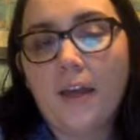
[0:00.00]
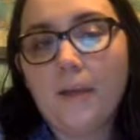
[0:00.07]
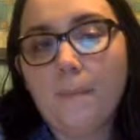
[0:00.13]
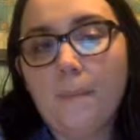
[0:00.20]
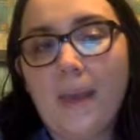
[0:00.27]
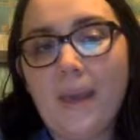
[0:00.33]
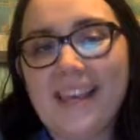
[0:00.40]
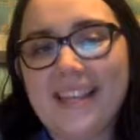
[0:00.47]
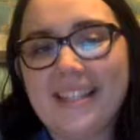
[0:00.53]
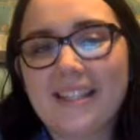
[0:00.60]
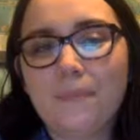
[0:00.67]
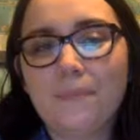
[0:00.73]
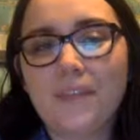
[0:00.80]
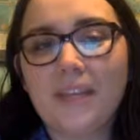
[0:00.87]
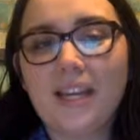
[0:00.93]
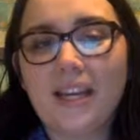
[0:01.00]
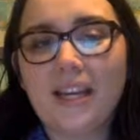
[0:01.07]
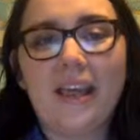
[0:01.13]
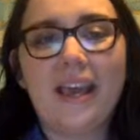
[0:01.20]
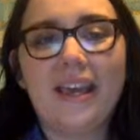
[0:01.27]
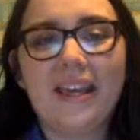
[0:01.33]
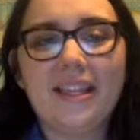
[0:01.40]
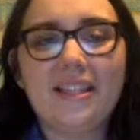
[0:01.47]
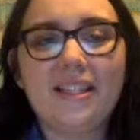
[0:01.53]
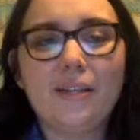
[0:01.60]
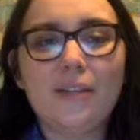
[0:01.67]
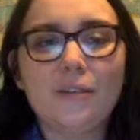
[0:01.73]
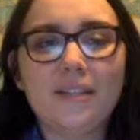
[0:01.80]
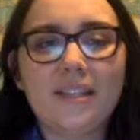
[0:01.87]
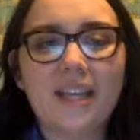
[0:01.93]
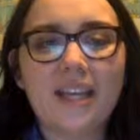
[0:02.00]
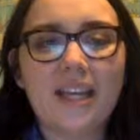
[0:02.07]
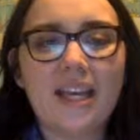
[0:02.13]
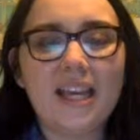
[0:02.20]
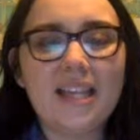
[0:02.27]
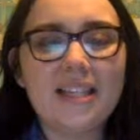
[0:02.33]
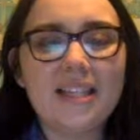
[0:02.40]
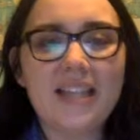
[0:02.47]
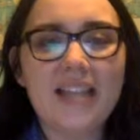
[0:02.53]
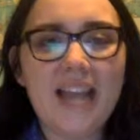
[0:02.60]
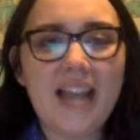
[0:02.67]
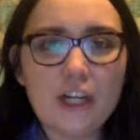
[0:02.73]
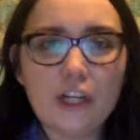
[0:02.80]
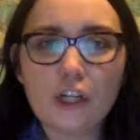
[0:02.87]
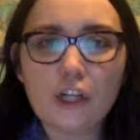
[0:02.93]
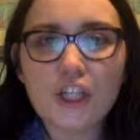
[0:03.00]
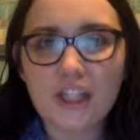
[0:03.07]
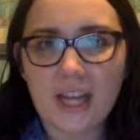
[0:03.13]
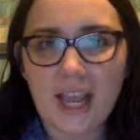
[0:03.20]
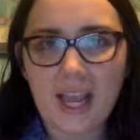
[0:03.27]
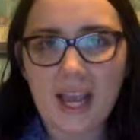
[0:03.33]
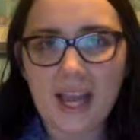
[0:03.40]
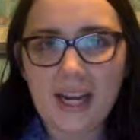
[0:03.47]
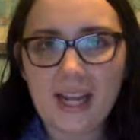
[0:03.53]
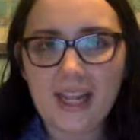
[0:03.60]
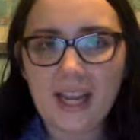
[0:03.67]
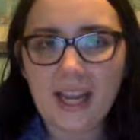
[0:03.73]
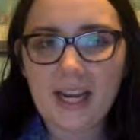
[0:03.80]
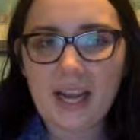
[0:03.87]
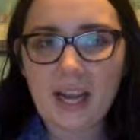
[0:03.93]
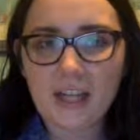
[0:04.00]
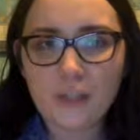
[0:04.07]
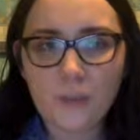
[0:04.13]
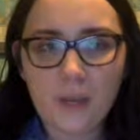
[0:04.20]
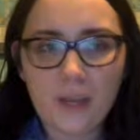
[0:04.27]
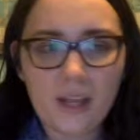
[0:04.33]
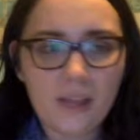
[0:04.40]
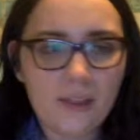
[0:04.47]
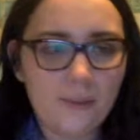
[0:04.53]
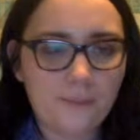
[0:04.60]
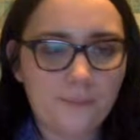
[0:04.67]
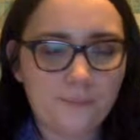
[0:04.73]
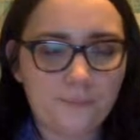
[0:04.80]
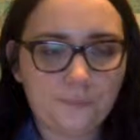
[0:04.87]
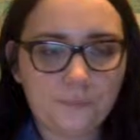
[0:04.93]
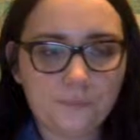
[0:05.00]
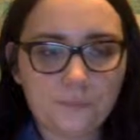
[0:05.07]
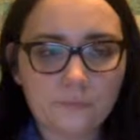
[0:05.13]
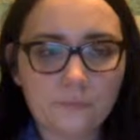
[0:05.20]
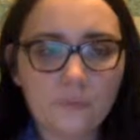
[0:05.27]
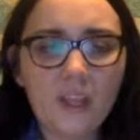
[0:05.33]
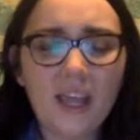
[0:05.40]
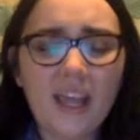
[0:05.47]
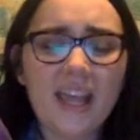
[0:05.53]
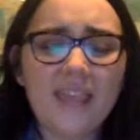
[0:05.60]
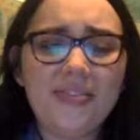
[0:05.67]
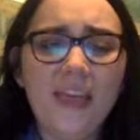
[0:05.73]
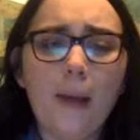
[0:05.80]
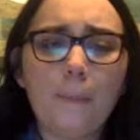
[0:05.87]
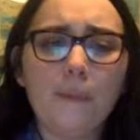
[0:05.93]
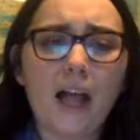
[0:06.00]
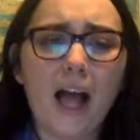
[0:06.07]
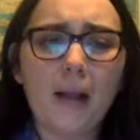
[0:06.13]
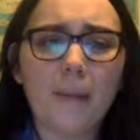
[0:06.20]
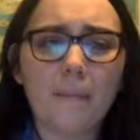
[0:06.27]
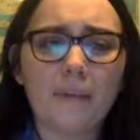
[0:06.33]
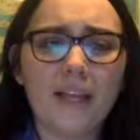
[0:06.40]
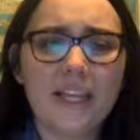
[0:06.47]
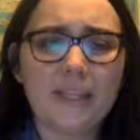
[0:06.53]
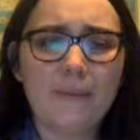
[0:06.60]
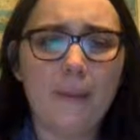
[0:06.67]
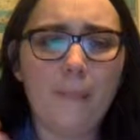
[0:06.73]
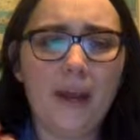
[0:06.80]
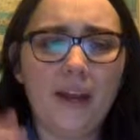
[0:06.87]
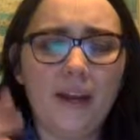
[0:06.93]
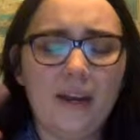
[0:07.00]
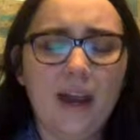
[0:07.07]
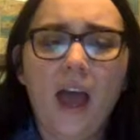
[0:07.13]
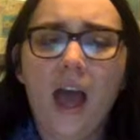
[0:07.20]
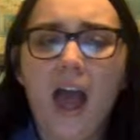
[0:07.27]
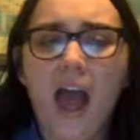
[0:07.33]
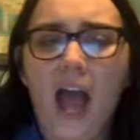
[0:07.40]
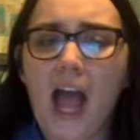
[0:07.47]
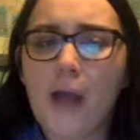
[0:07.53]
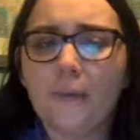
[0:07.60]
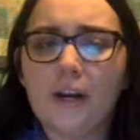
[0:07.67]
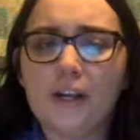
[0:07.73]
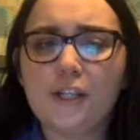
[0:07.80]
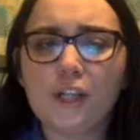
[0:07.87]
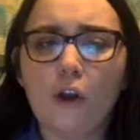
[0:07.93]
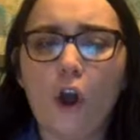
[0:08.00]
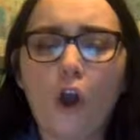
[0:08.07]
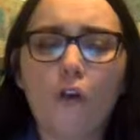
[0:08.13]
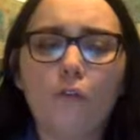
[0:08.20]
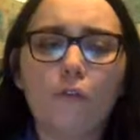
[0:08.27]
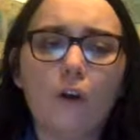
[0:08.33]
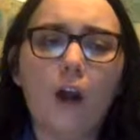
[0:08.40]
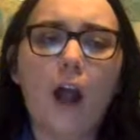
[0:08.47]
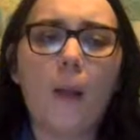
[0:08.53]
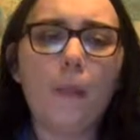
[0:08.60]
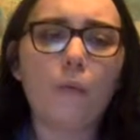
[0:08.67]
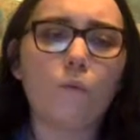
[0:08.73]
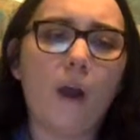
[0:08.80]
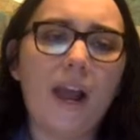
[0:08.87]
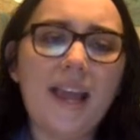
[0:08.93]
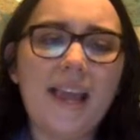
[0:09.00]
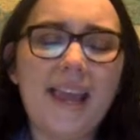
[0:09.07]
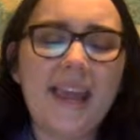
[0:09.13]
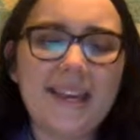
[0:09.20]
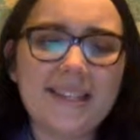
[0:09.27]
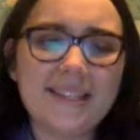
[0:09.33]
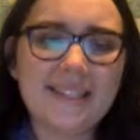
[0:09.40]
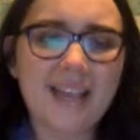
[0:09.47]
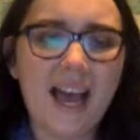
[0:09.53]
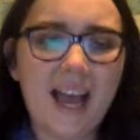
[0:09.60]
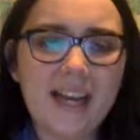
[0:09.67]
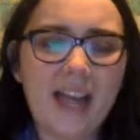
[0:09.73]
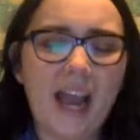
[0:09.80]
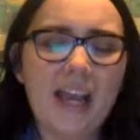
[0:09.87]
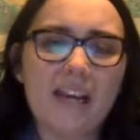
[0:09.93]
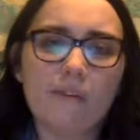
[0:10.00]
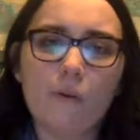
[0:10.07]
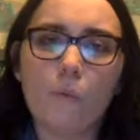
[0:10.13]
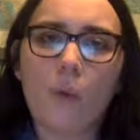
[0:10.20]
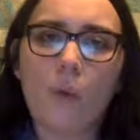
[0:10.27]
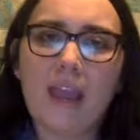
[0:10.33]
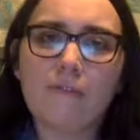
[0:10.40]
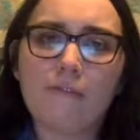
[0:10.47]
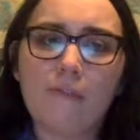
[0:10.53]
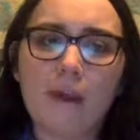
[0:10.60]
make it something that students can easily understand and connect with, hit that block placement button. I want it to go over on the right-hand side, kind of away from